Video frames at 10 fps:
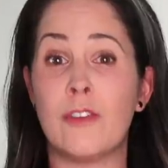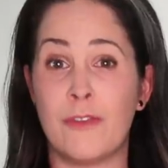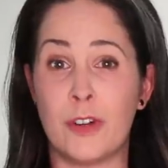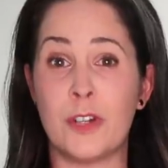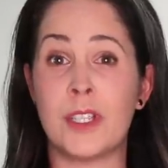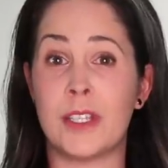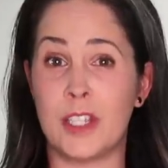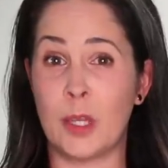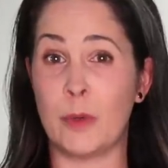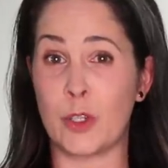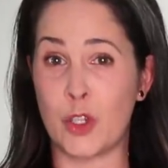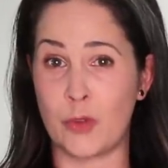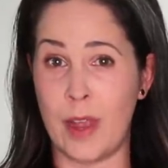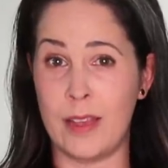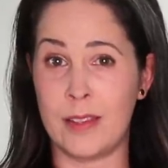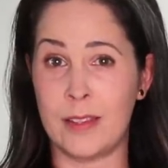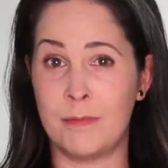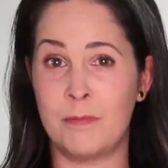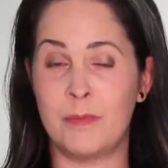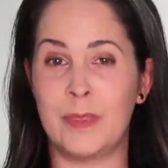first syllable stress.
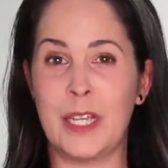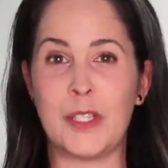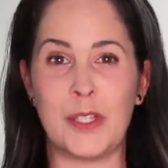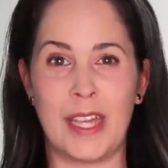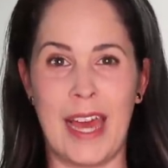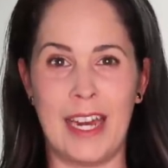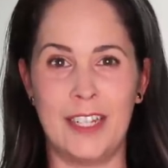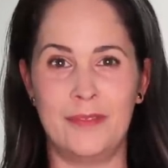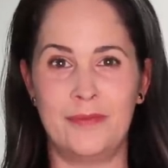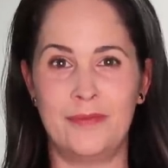Let's look at it.